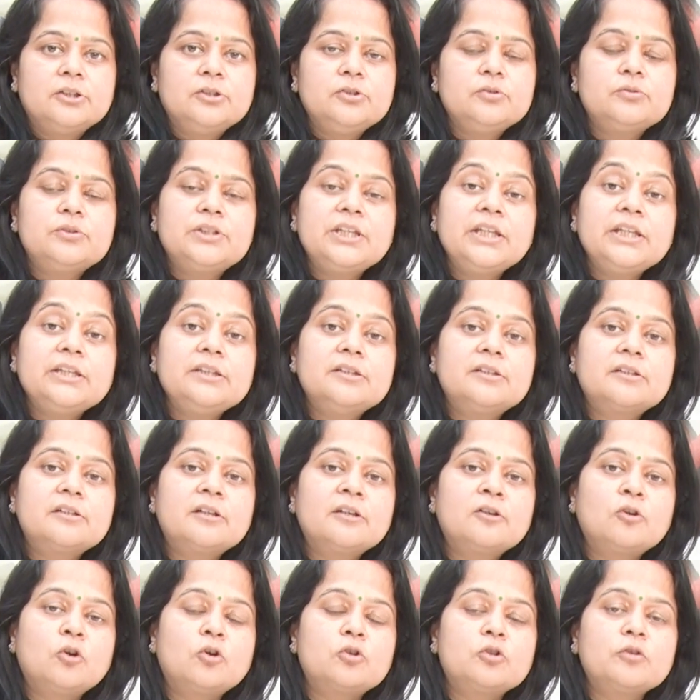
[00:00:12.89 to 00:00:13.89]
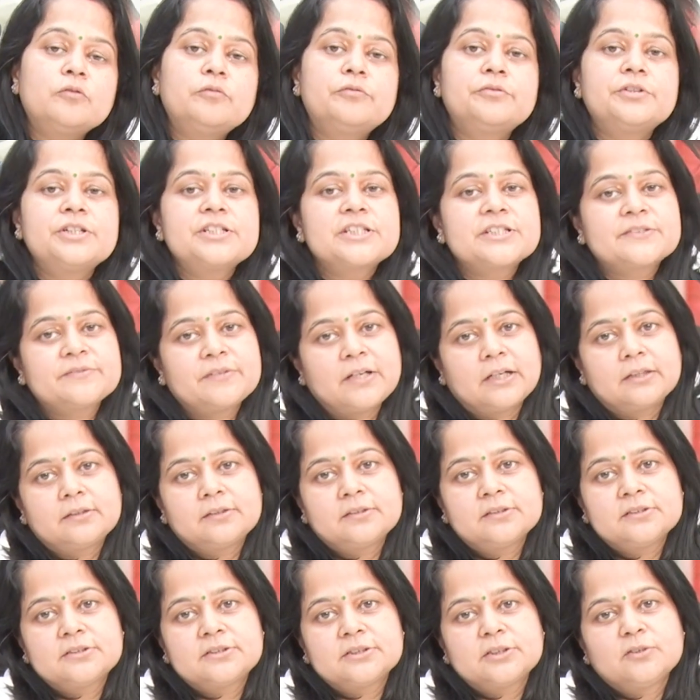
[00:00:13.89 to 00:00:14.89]
you think there are a lot of risk
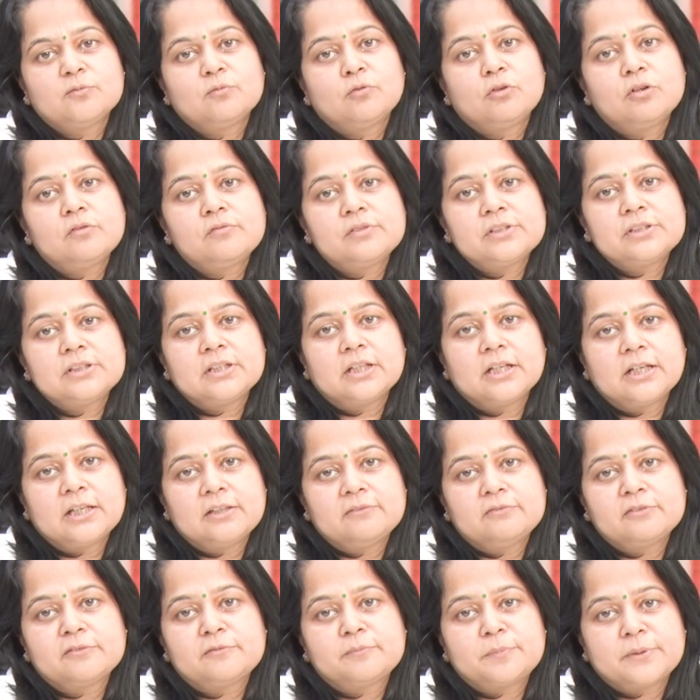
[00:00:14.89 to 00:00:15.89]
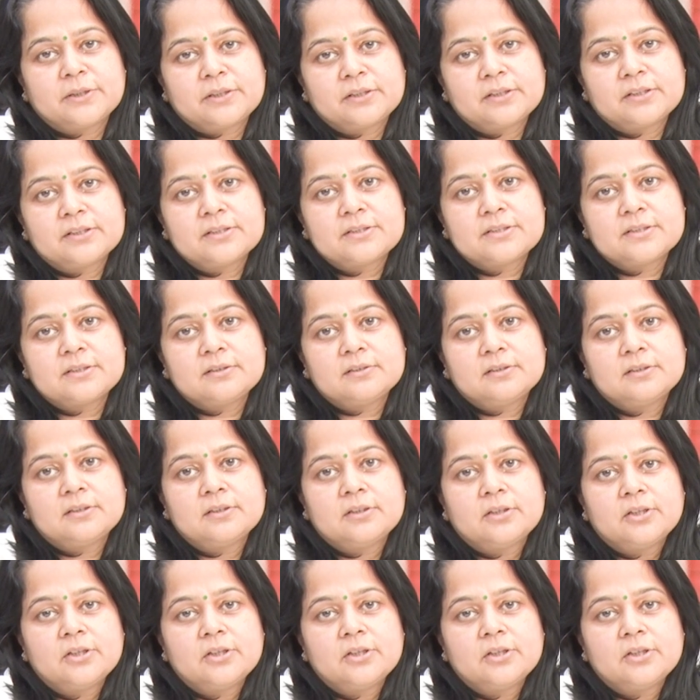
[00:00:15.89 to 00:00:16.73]
factors involved in the IVF pregnancy.